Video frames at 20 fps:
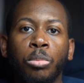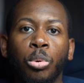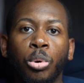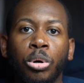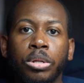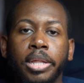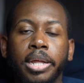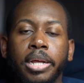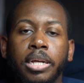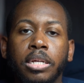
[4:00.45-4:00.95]

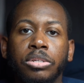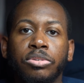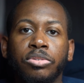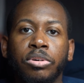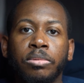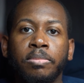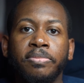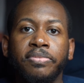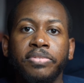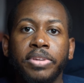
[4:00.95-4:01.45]
more things
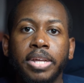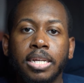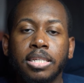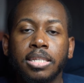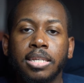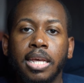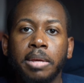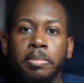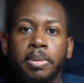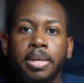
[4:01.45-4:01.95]
from
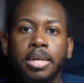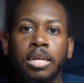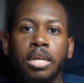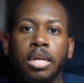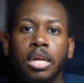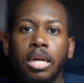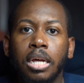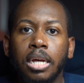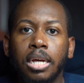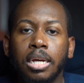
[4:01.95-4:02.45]
VX Gaming,
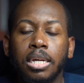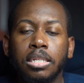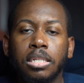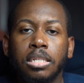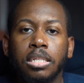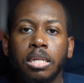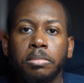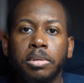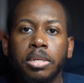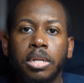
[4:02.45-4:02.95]

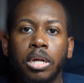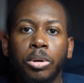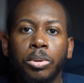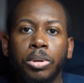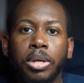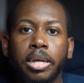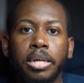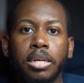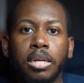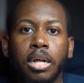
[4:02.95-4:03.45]
just let me know
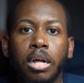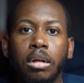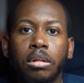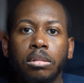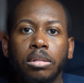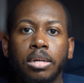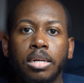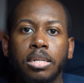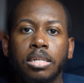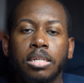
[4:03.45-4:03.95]
and I'll
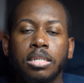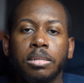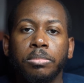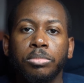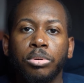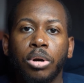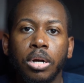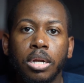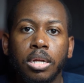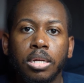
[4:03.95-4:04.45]
look into some
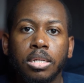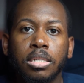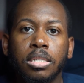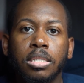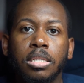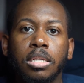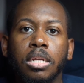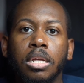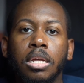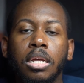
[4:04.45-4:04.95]

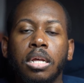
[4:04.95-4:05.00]
products.